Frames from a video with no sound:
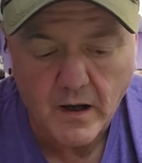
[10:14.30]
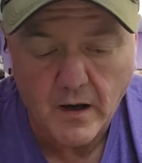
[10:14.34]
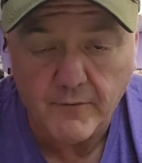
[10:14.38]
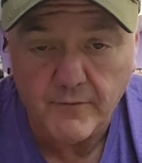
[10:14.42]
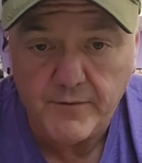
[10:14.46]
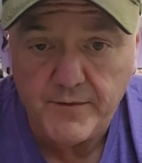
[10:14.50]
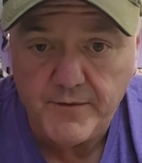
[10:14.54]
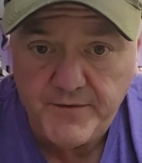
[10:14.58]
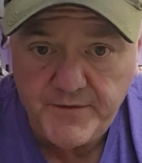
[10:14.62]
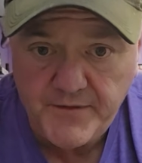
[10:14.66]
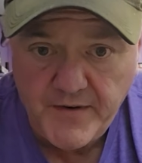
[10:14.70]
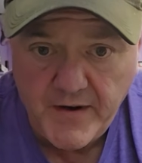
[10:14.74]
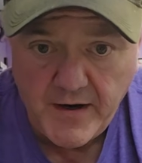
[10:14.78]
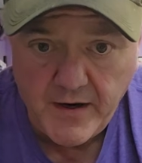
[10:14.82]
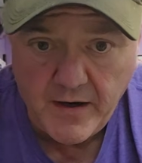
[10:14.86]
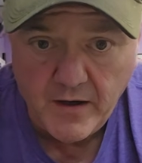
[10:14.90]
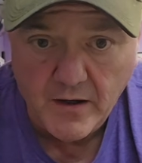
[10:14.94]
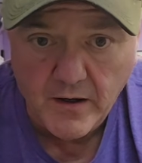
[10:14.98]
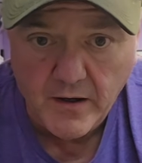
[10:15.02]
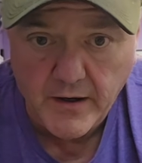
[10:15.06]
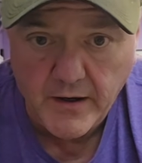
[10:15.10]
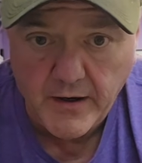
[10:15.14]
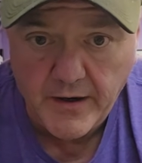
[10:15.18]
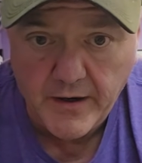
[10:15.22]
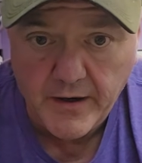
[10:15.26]
I'm
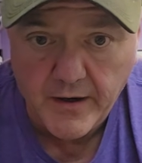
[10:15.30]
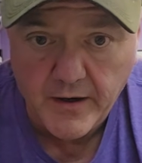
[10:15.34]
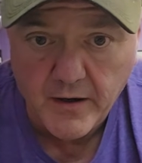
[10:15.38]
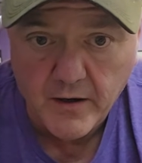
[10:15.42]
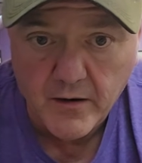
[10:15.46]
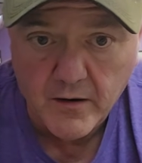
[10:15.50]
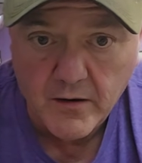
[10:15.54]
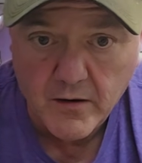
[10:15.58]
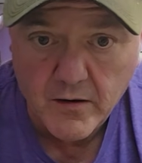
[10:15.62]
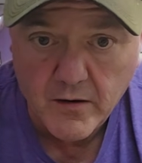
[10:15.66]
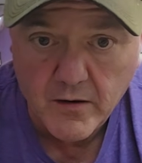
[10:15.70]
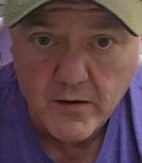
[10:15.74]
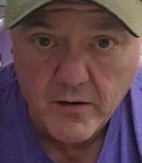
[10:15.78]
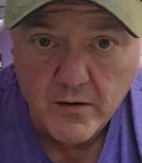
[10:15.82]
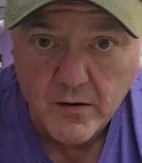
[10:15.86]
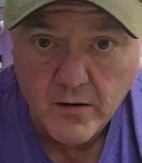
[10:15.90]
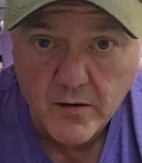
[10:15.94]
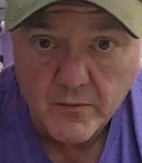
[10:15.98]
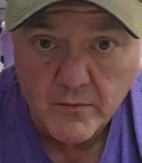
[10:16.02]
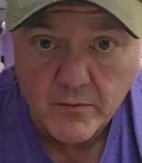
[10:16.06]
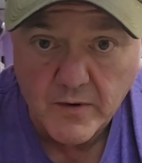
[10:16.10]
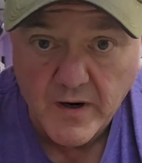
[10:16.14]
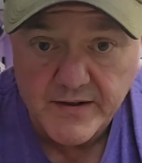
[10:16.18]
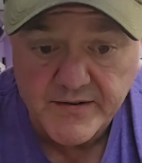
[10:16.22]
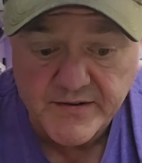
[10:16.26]
feeling
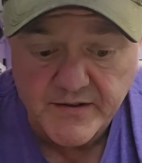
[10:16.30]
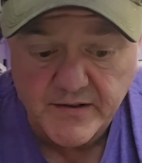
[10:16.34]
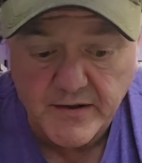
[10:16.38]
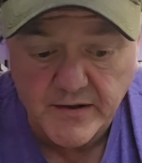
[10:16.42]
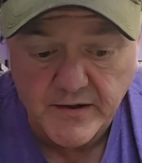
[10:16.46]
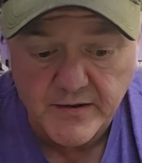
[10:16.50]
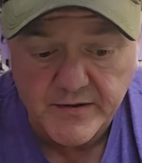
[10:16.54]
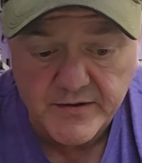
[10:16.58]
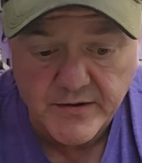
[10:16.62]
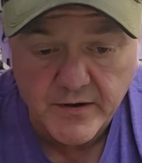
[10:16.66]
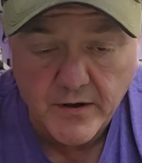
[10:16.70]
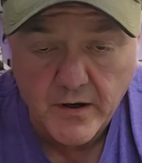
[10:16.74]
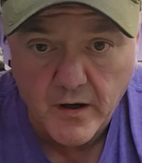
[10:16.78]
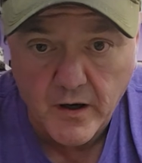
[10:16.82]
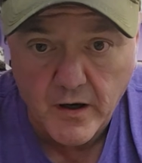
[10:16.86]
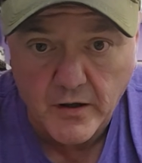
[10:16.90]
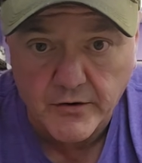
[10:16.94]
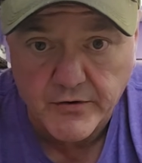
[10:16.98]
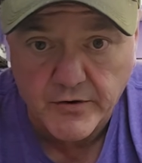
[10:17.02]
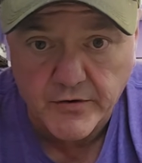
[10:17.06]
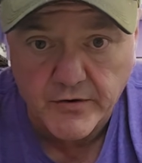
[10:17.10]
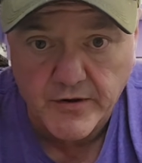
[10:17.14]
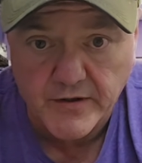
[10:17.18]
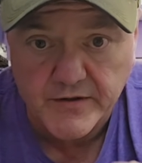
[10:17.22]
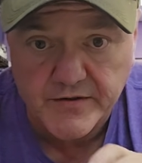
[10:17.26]
resonance
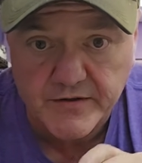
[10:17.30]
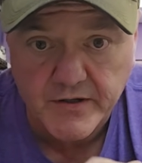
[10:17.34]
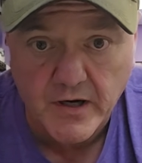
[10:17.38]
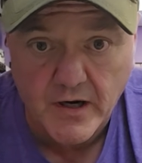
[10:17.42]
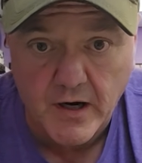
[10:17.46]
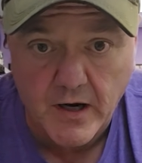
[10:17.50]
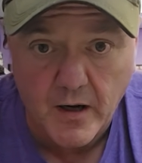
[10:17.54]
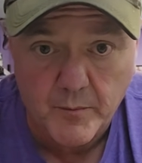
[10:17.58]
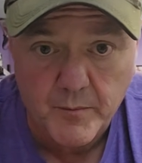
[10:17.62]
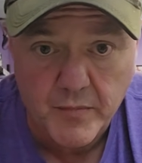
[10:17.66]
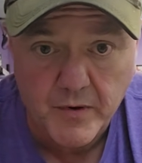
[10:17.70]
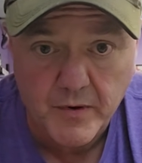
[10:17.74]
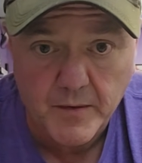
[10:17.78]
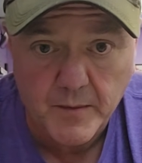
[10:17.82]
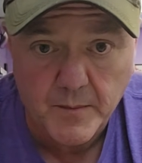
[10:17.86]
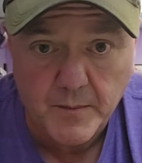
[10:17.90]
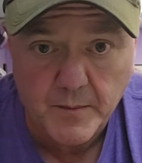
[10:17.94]
under this cup,